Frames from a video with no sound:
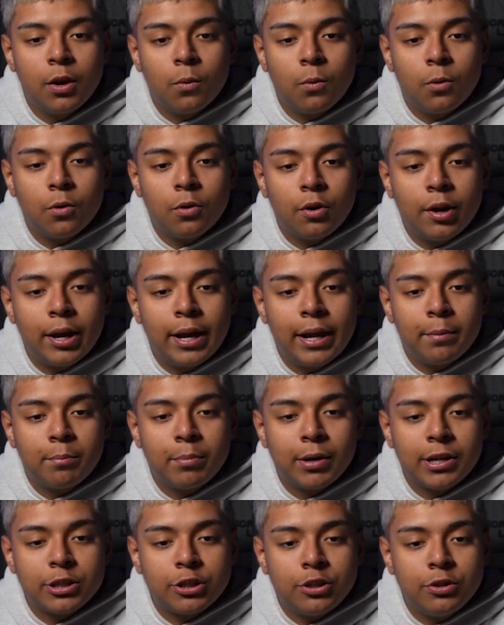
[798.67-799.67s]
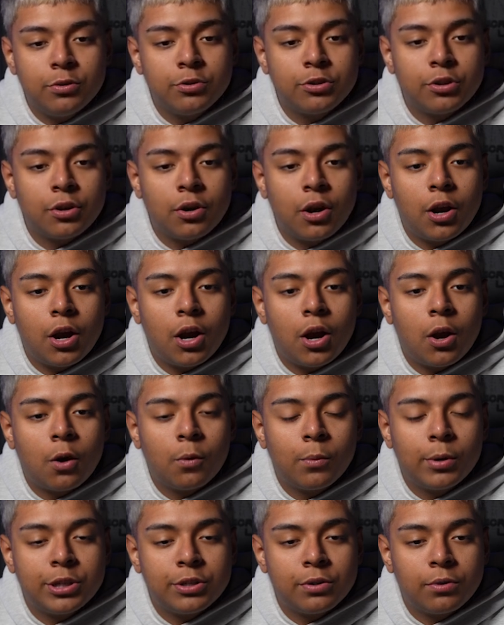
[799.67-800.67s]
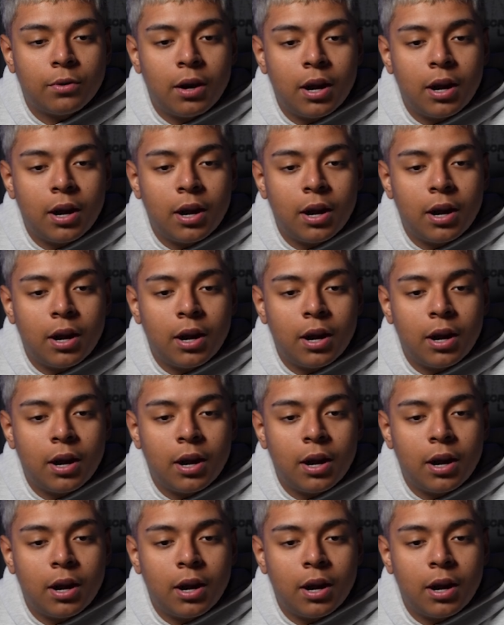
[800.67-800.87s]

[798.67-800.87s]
We'll go ahead and press use original